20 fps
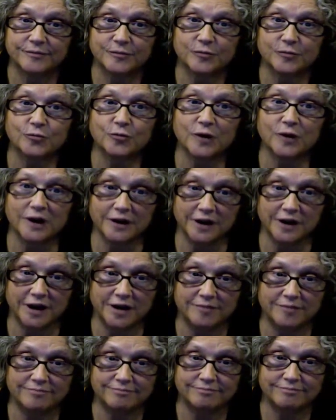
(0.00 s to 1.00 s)
Really.
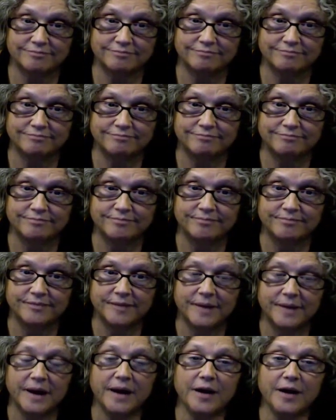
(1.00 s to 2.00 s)

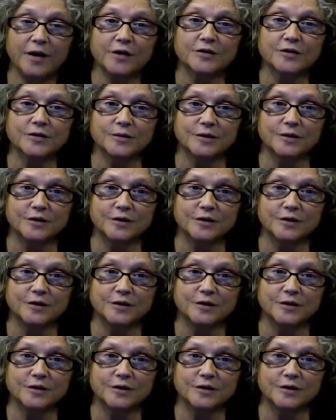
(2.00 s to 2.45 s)
I also